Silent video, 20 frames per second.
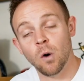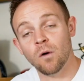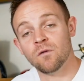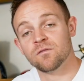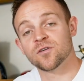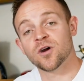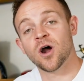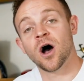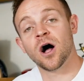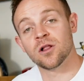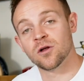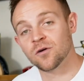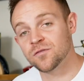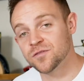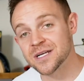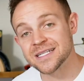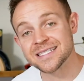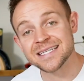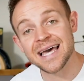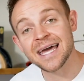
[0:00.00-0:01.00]
overall,
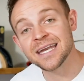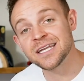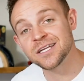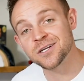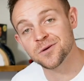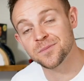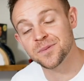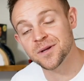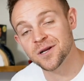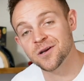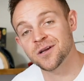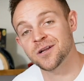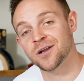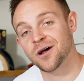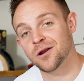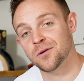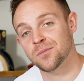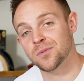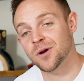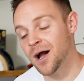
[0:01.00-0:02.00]
over a ten year period
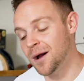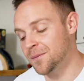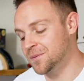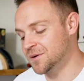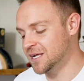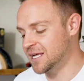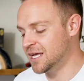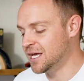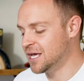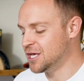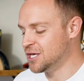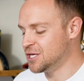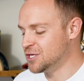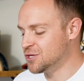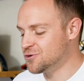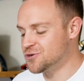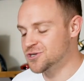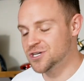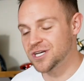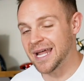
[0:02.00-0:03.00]
on a property,
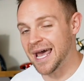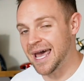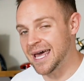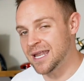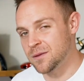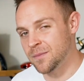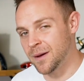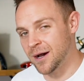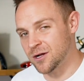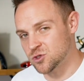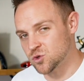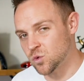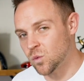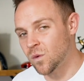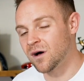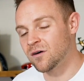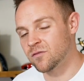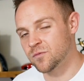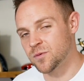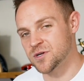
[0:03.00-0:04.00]
you should end about
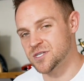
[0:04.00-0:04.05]
twelve